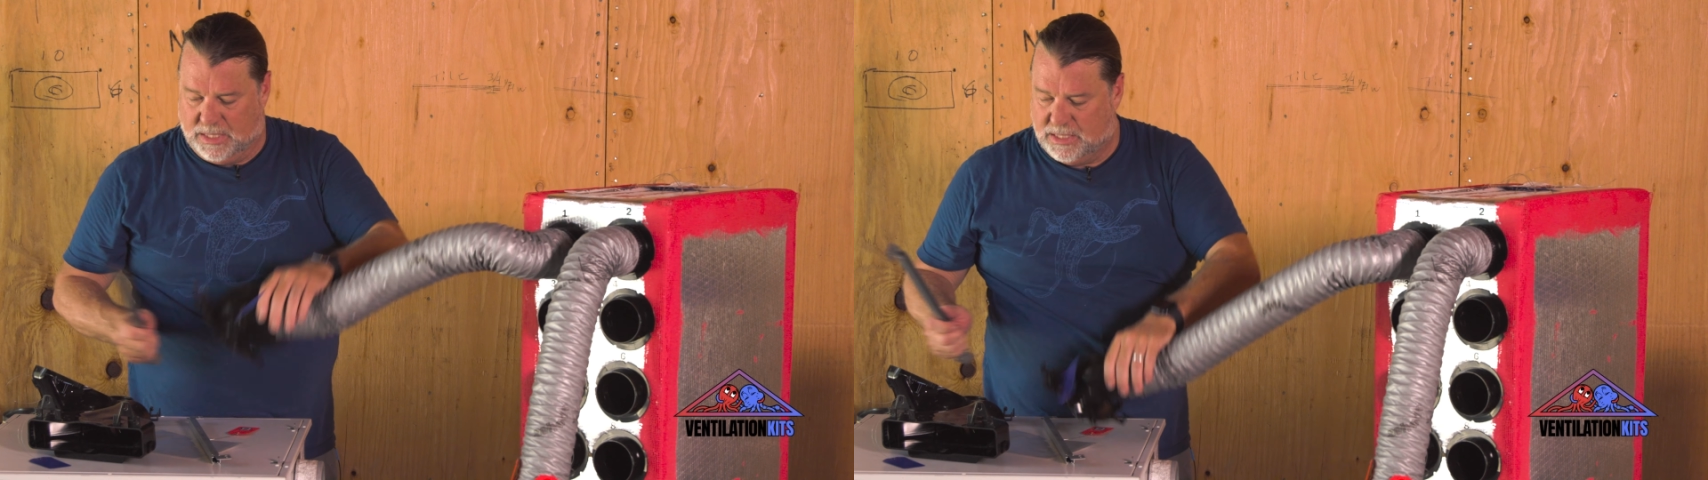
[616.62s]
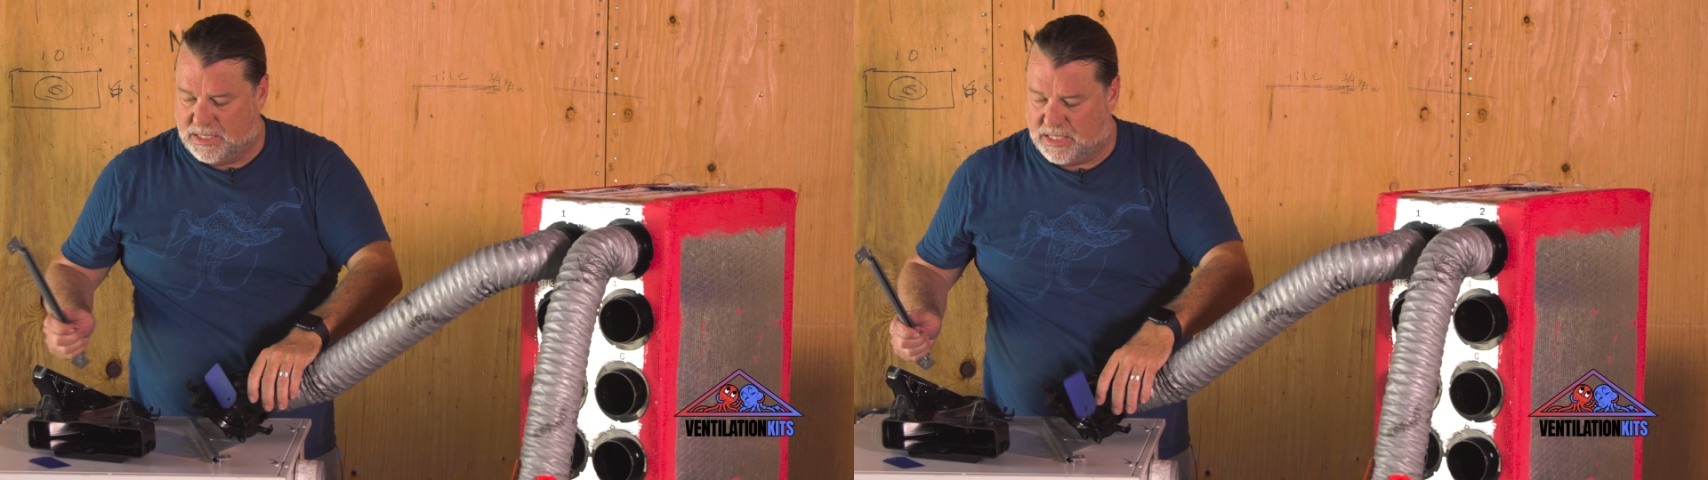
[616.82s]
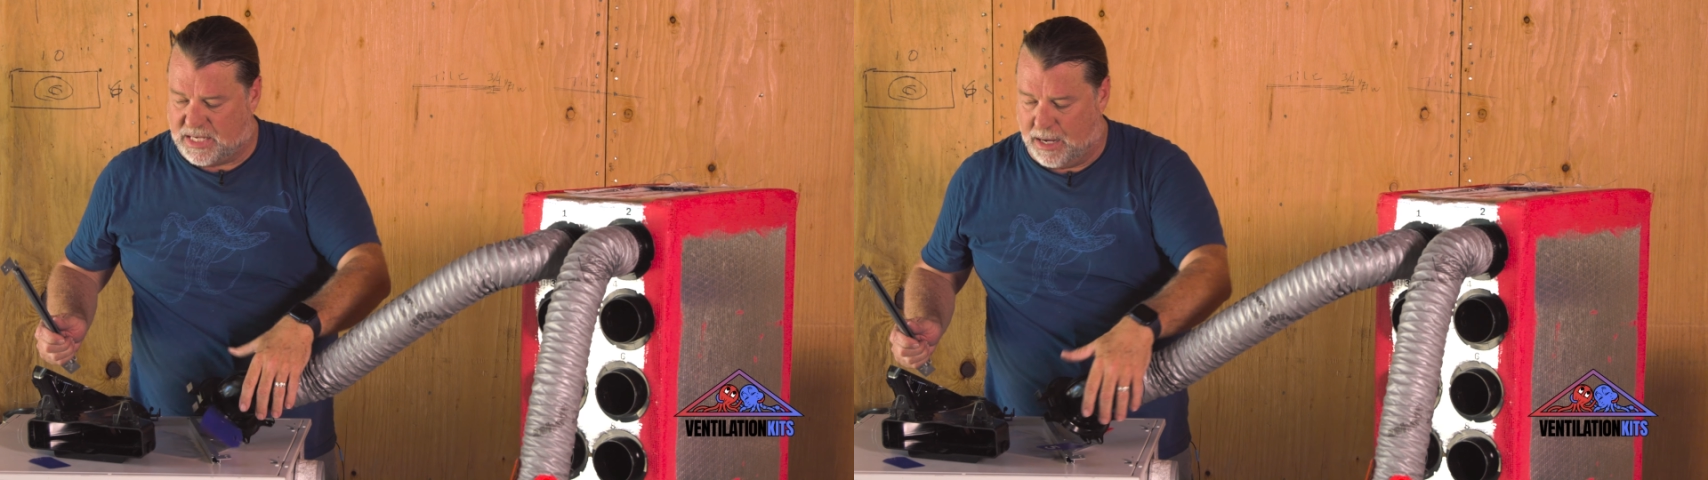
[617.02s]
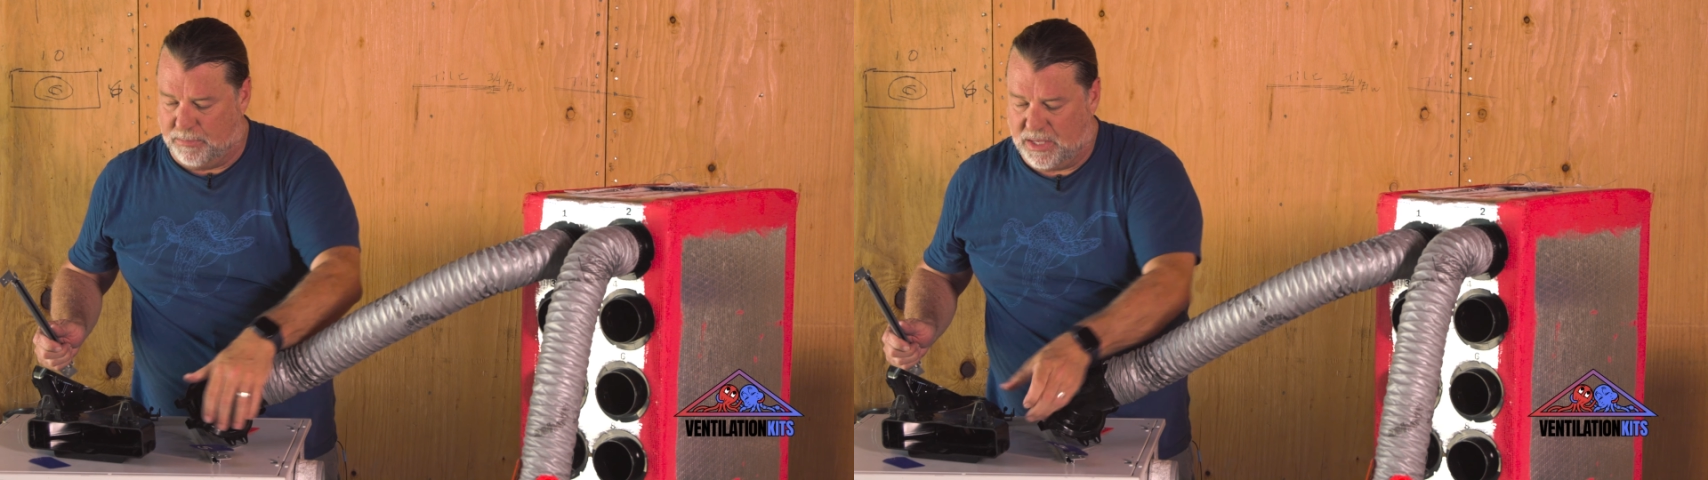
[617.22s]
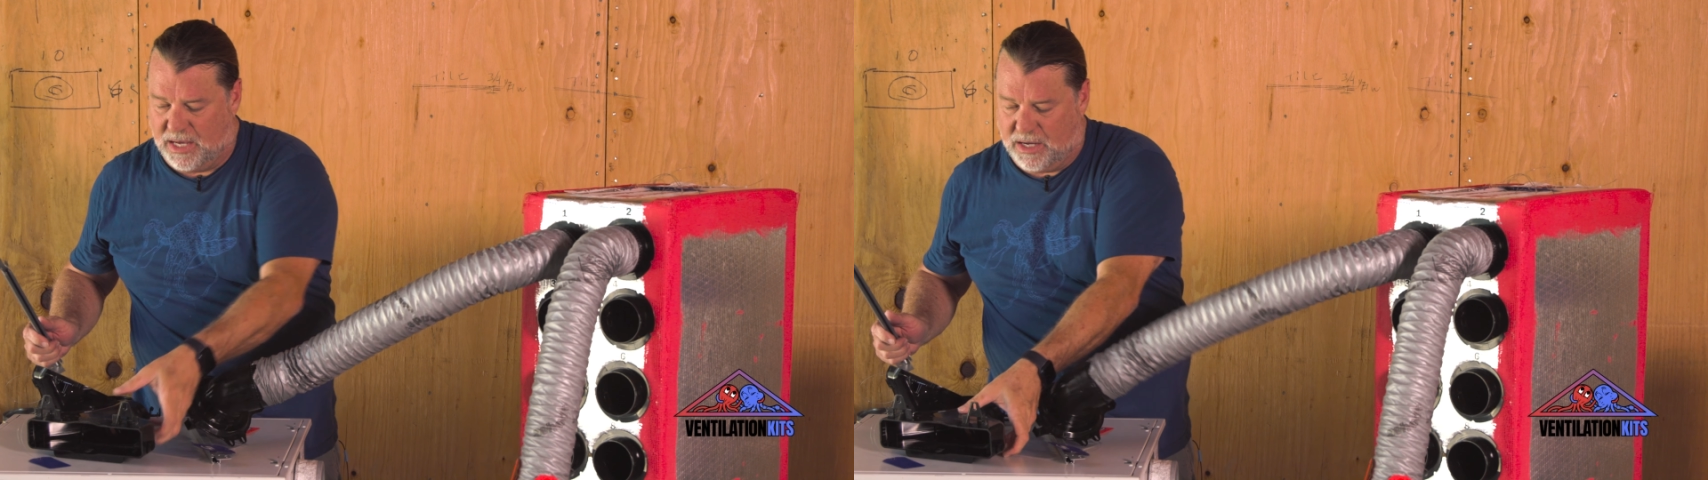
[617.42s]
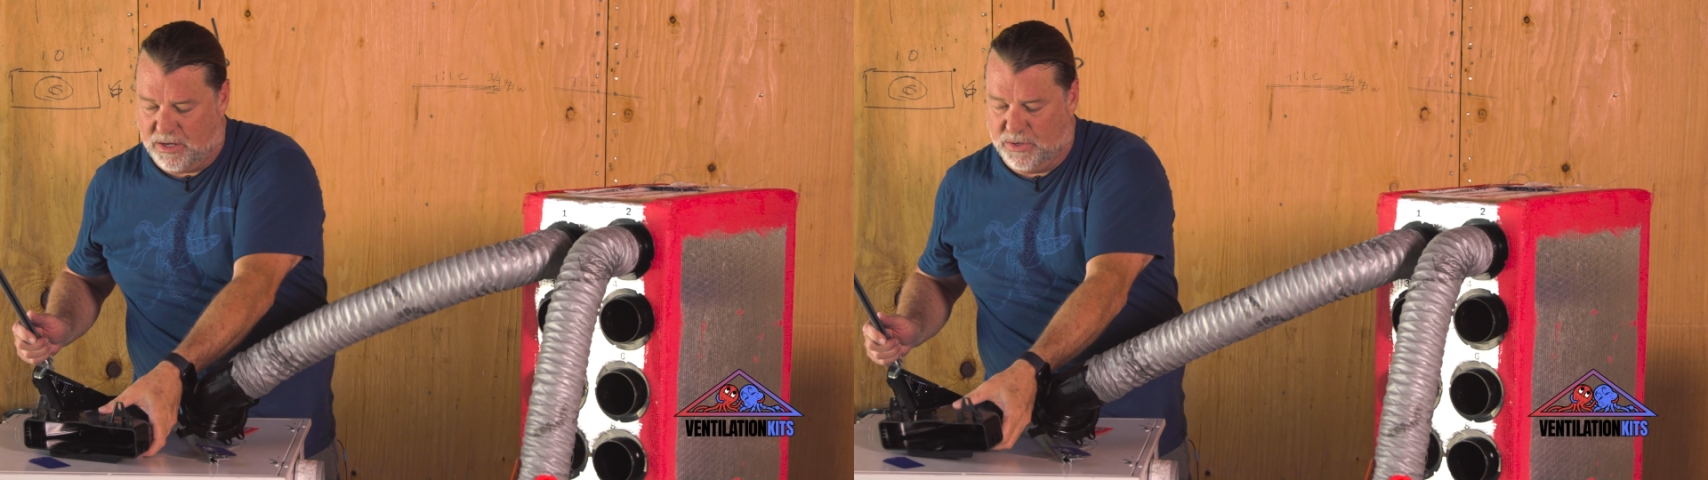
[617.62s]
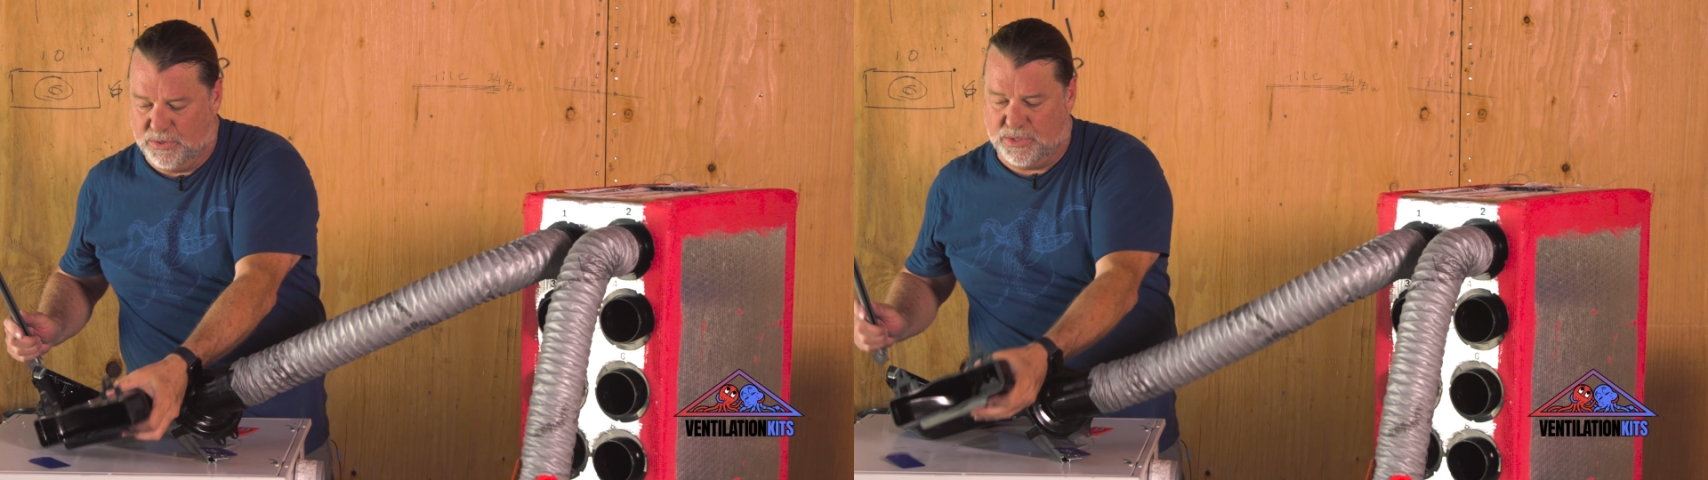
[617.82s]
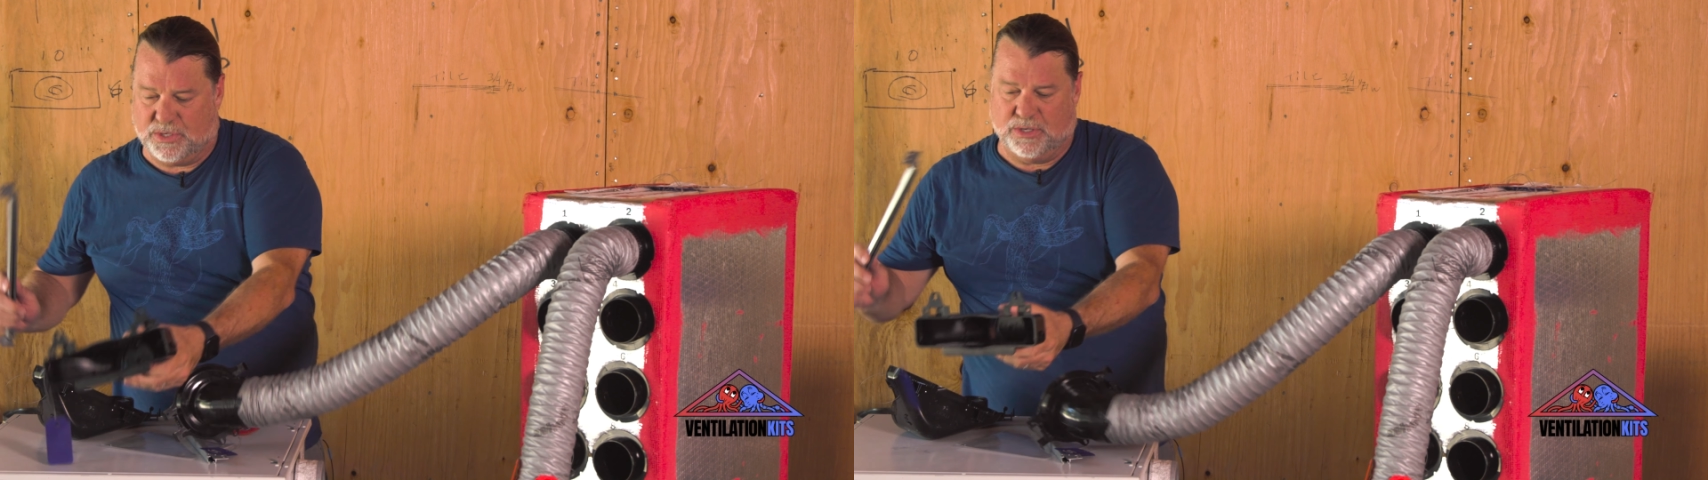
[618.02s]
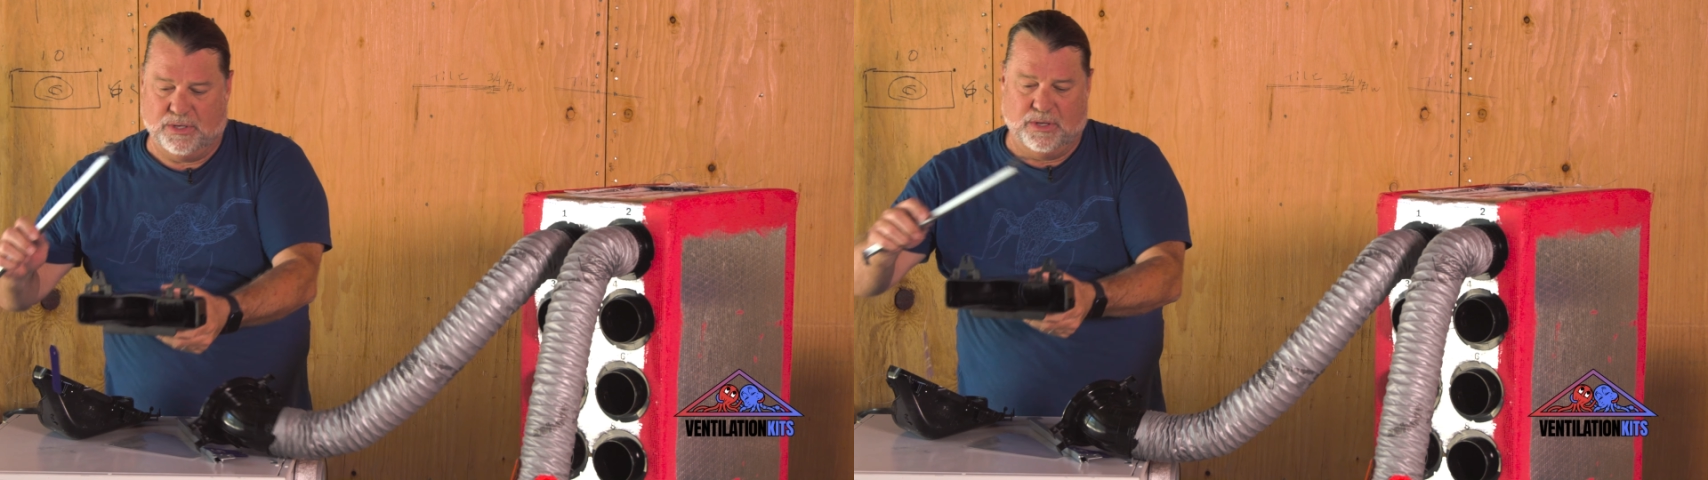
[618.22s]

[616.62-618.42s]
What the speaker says: same thing goes